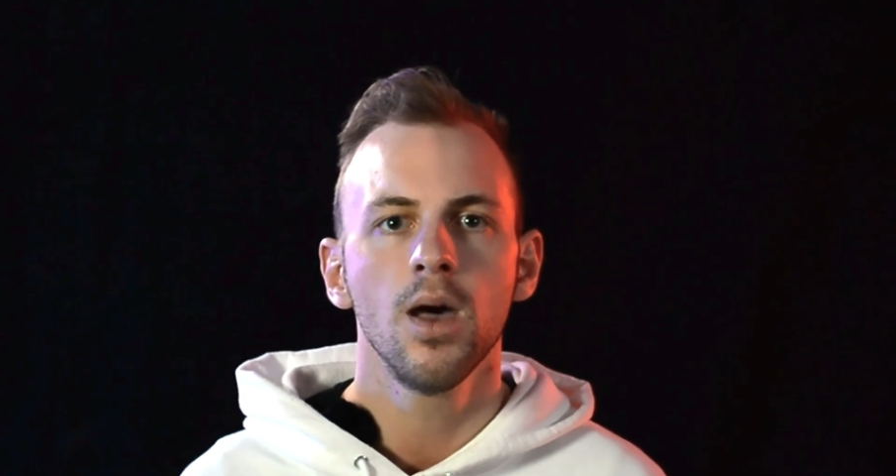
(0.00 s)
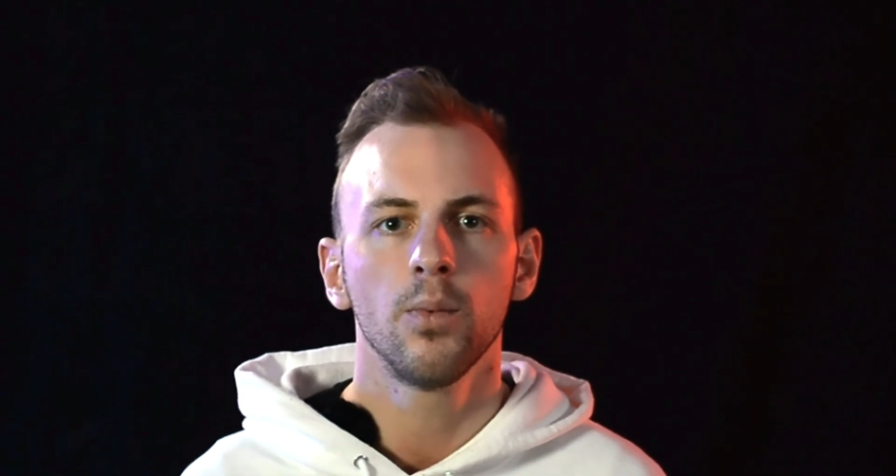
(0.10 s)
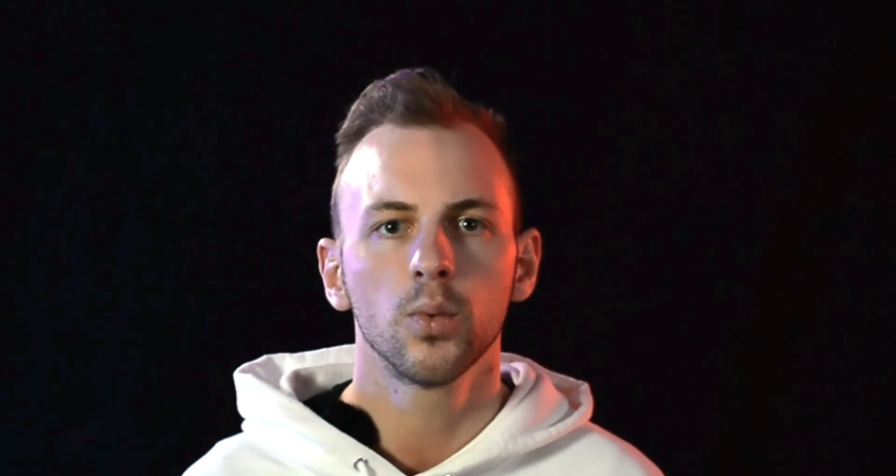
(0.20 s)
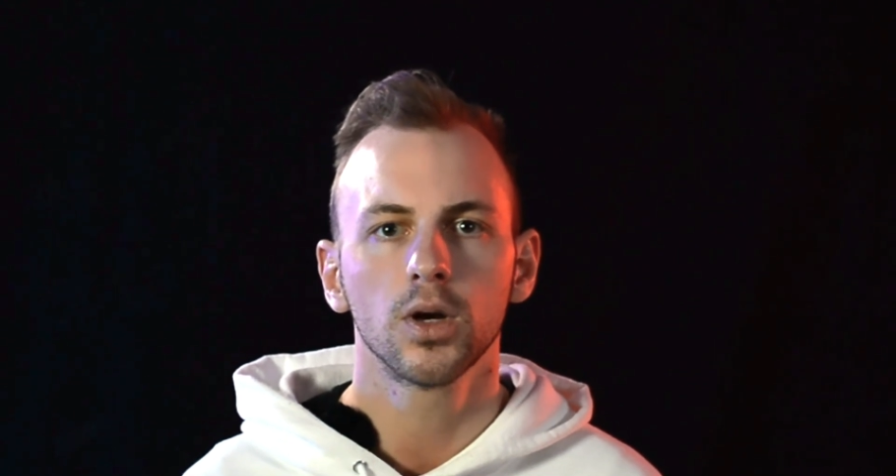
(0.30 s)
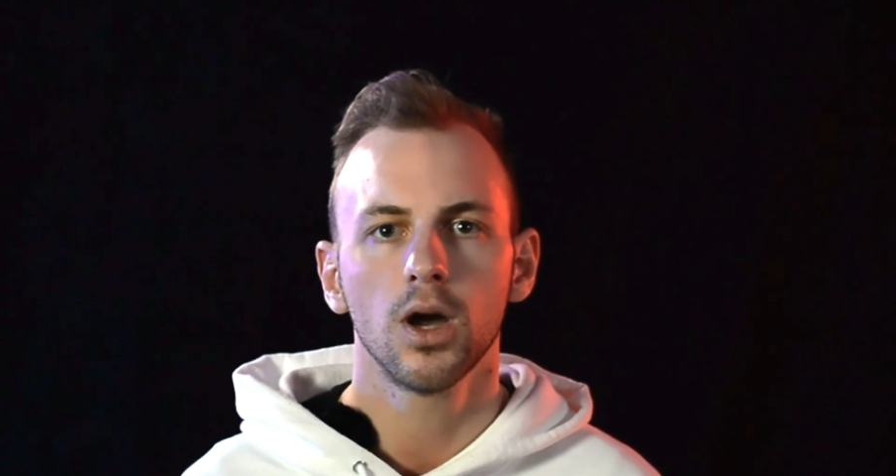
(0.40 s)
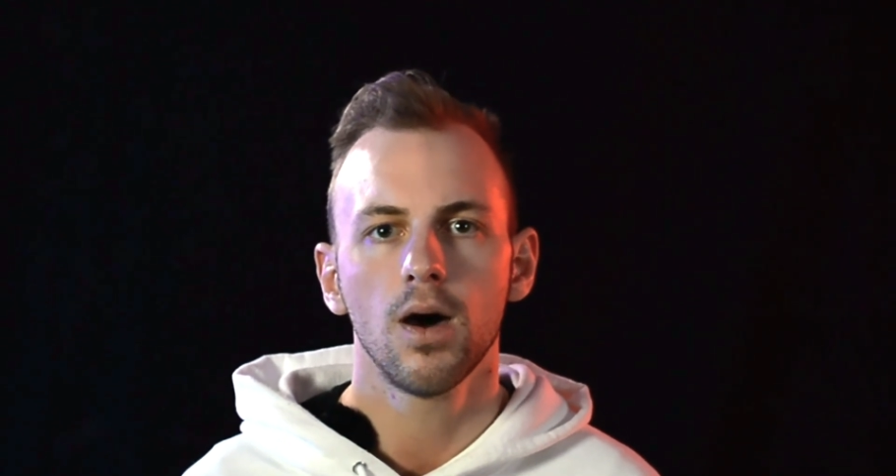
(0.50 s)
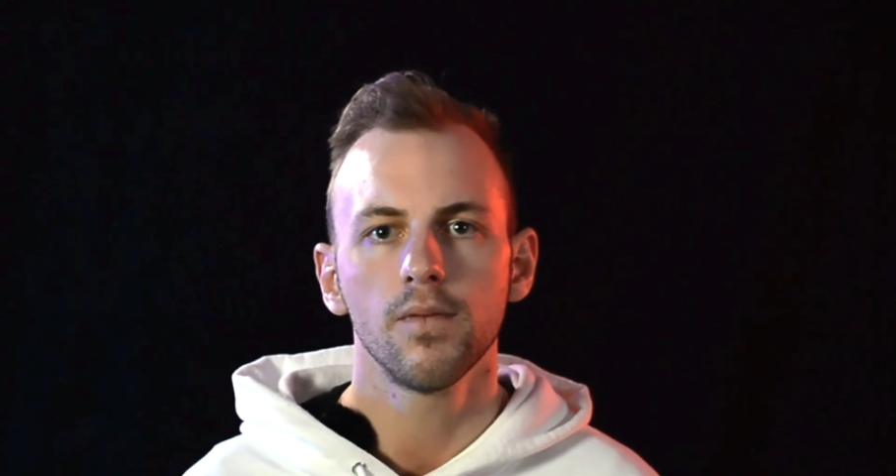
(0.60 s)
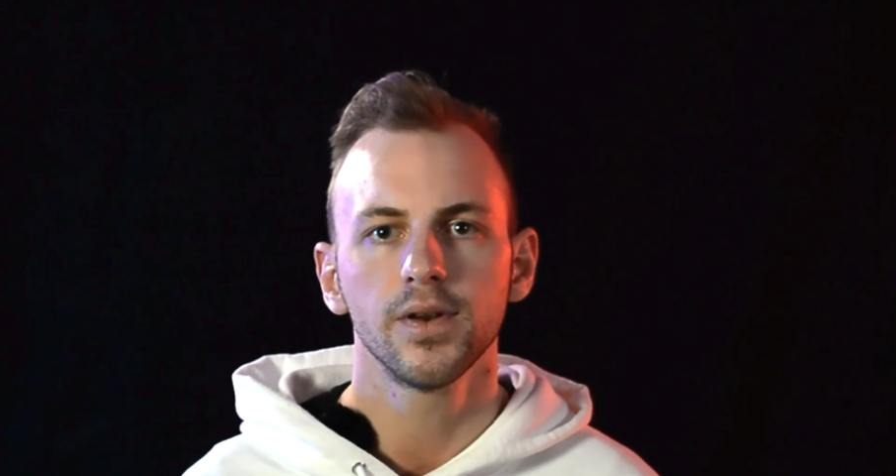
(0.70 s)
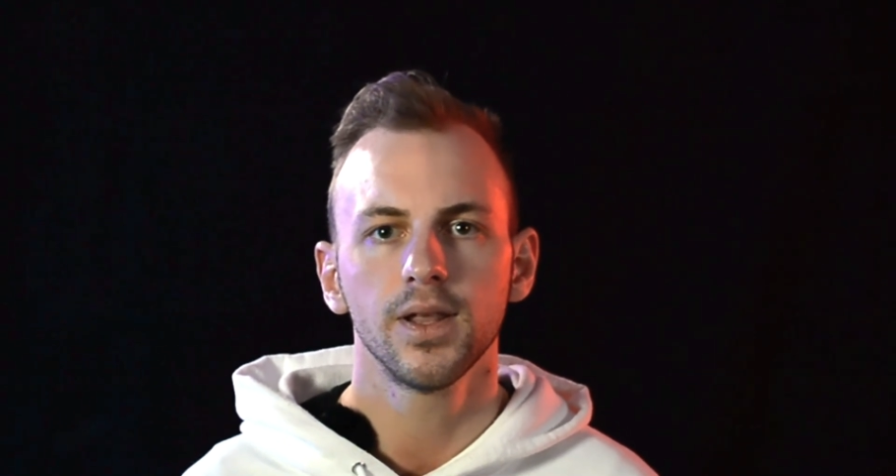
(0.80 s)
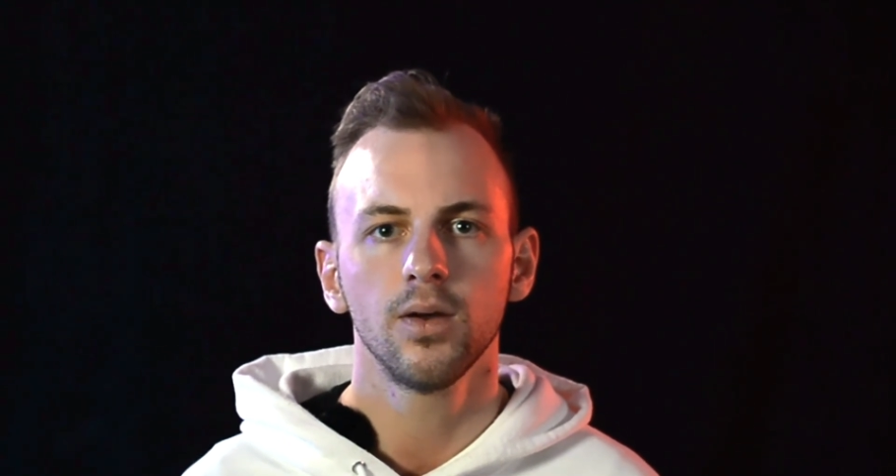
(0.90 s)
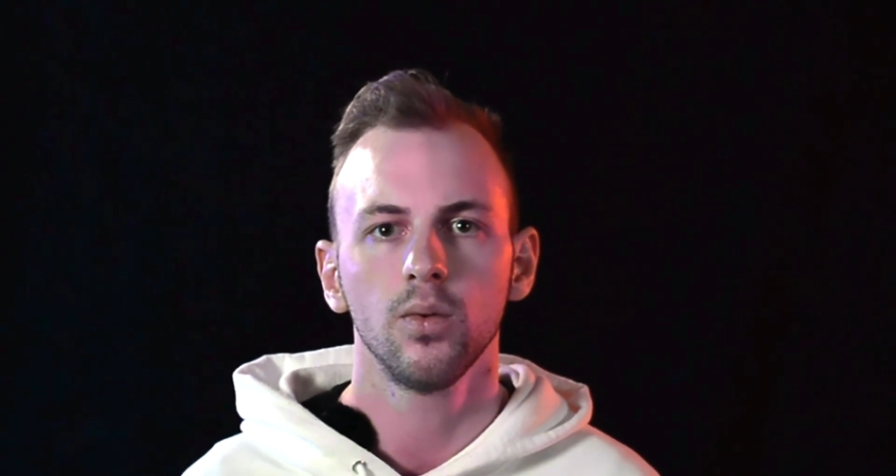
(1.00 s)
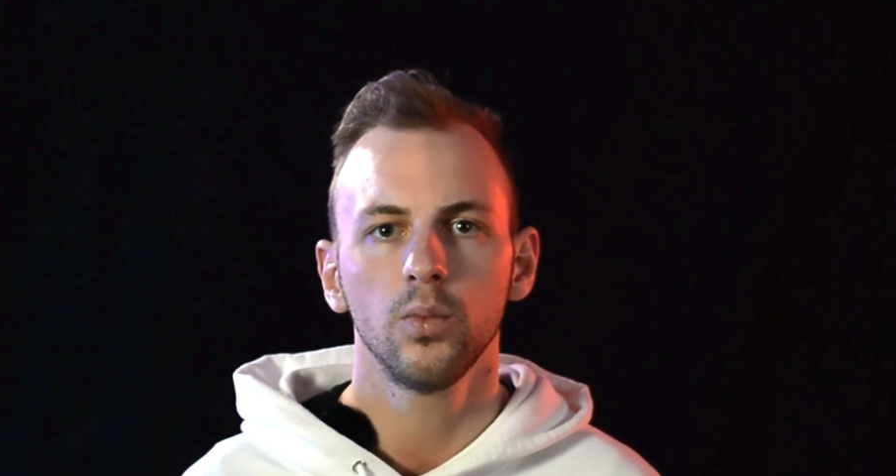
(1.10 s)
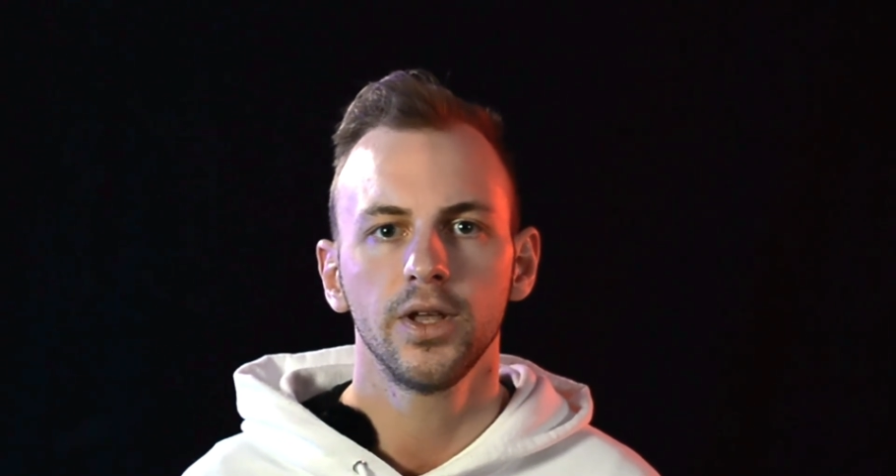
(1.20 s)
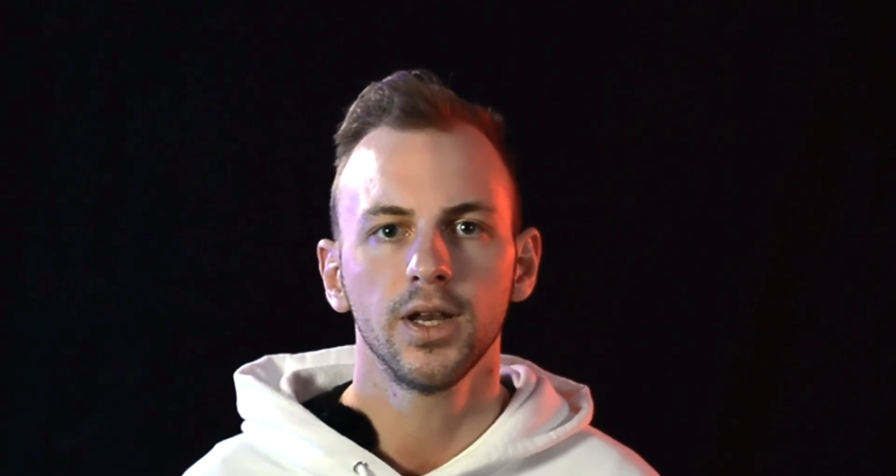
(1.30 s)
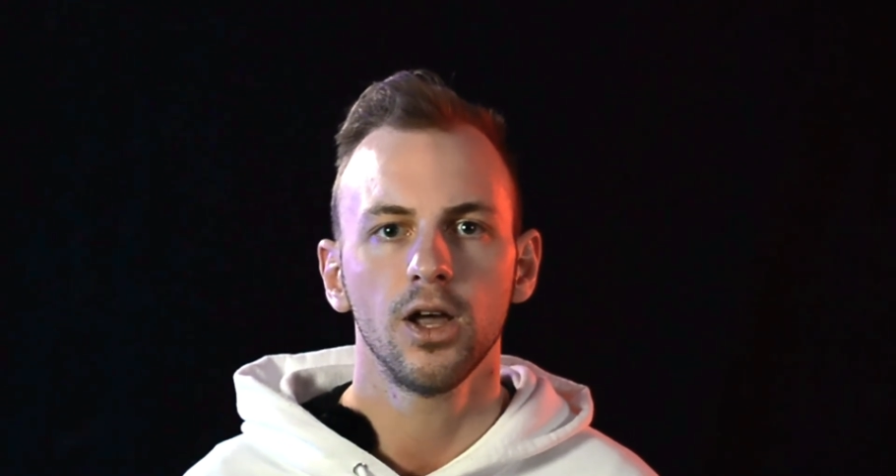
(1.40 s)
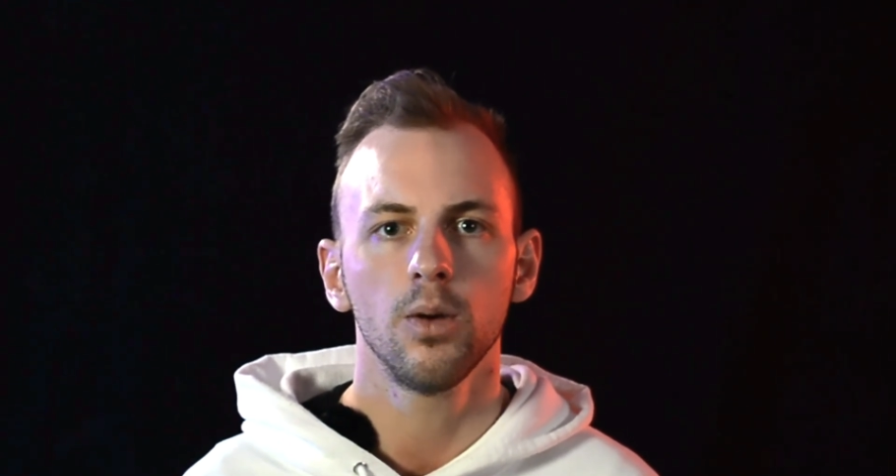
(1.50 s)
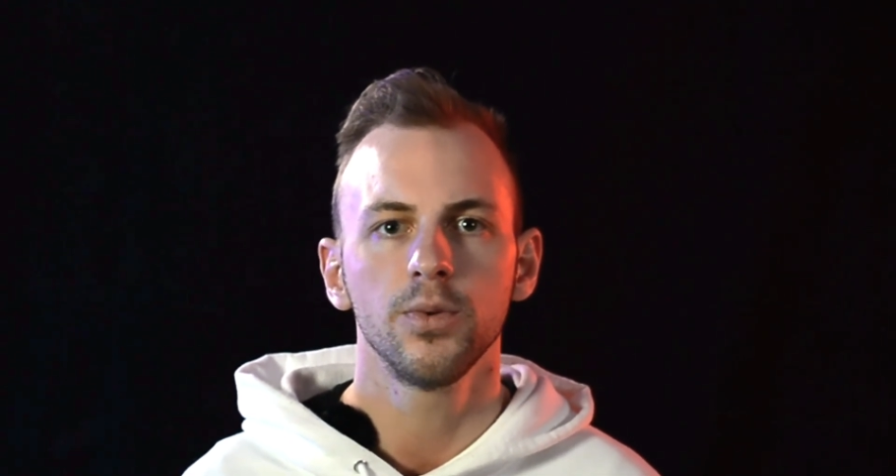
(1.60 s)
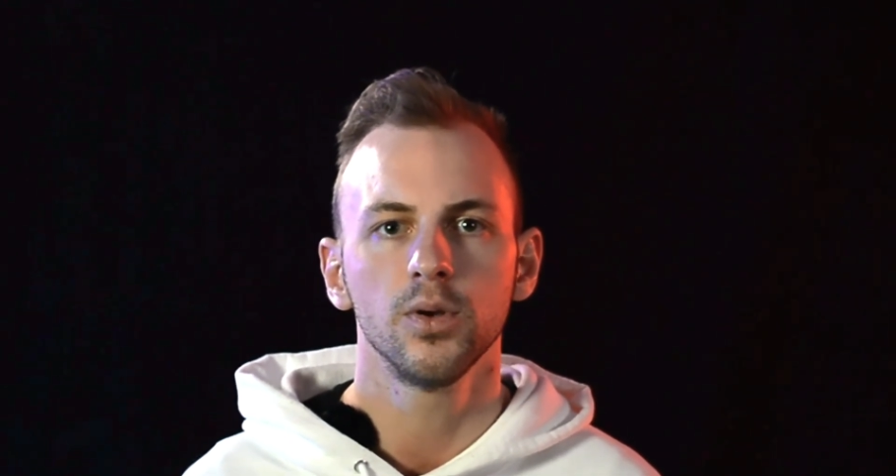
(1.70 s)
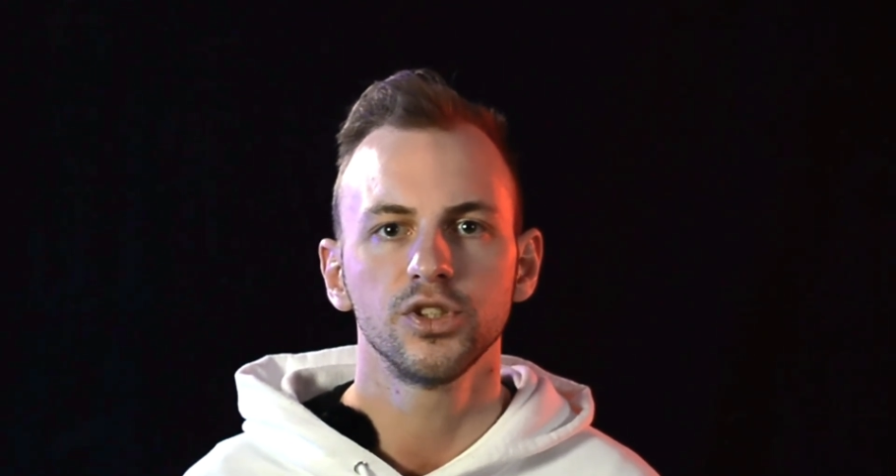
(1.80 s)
but we're confident that we can help you